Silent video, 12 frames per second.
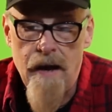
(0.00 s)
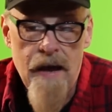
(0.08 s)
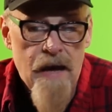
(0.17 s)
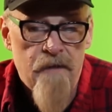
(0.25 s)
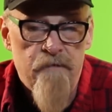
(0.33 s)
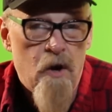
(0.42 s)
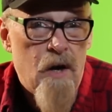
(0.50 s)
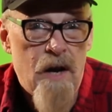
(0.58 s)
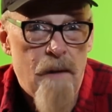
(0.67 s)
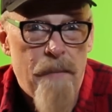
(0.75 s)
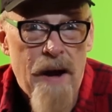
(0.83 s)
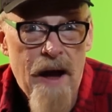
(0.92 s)
And if you're
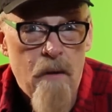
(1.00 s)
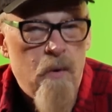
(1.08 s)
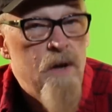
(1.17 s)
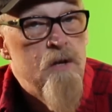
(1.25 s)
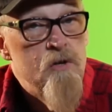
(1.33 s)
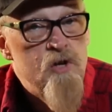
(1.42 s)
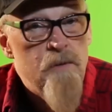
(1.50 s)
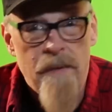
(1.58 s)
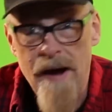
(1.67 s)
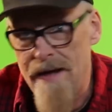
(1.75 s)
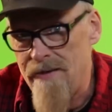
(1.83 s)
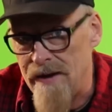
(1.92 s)
going to buy one, you should
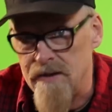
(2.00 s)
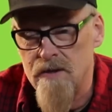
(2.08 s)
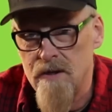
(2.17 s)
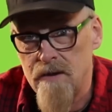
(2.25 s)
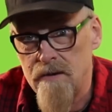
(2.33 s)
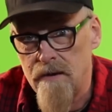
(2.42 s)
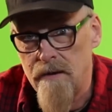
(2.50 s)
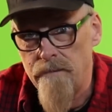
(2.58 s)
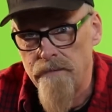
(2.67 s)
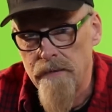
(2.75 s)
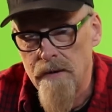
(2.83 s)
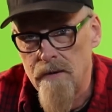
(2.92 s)
buy this.
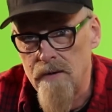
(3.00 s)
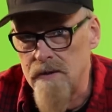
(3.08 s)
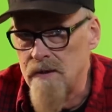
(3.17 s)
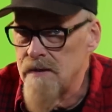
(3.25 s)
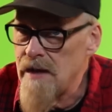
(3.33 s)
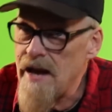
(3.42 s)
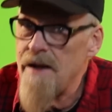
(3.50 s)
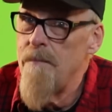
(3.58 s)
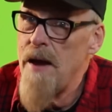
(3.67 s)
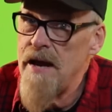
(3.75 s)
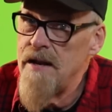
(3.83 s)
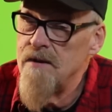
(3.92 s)
This is not a
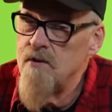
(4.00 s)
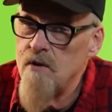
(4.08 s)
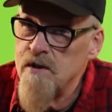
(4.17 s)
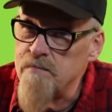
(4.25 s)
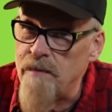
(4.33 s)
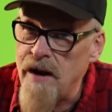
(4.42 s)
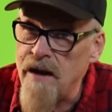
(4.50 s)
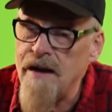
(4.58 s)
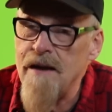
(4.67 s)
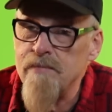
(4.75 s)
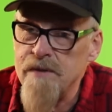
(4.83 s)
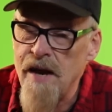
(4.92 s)
paid endorsement. I
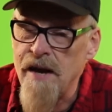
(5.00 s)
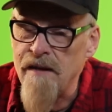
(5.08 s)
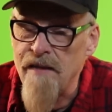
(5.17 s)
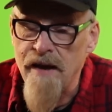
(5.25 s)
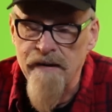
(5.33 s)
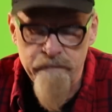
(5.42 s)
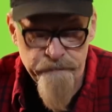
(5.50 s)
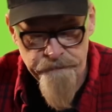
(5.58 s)
keep saying that.